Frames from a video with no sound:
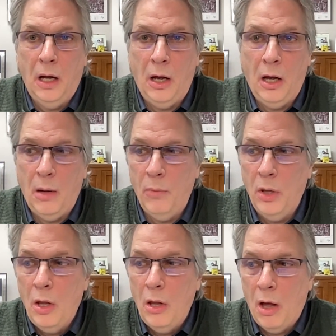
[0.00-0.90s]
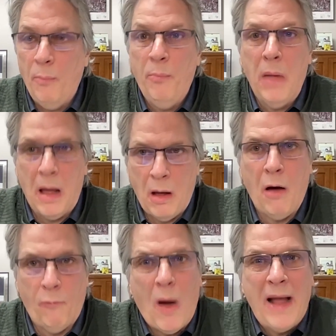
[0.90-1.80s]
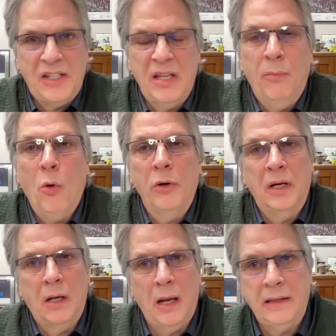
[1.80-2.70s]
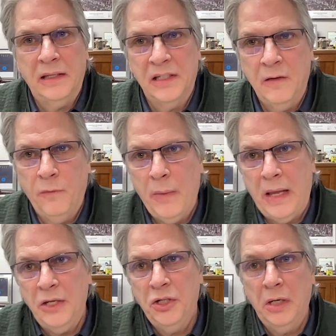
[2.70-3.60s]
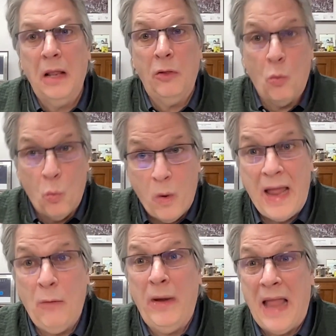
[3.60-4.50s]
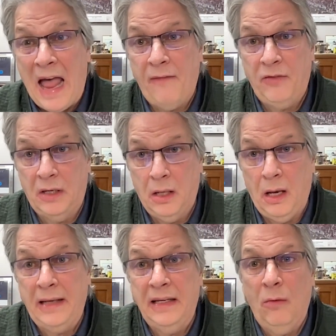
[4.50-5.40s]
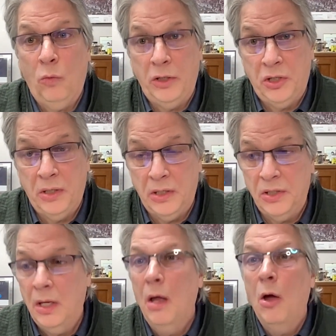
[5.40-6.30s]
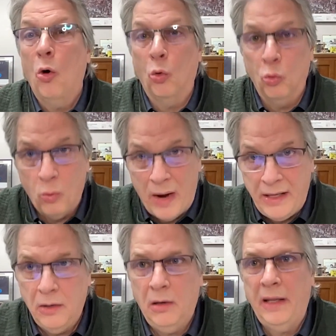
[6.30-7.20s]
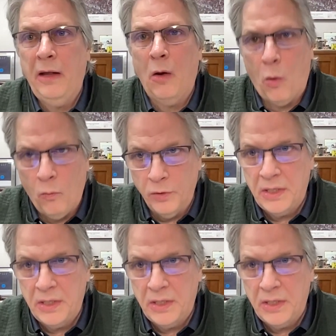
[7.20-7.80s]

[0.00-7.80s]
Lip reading: of why it's important to collect this information the way we have to collect it, which is regularly over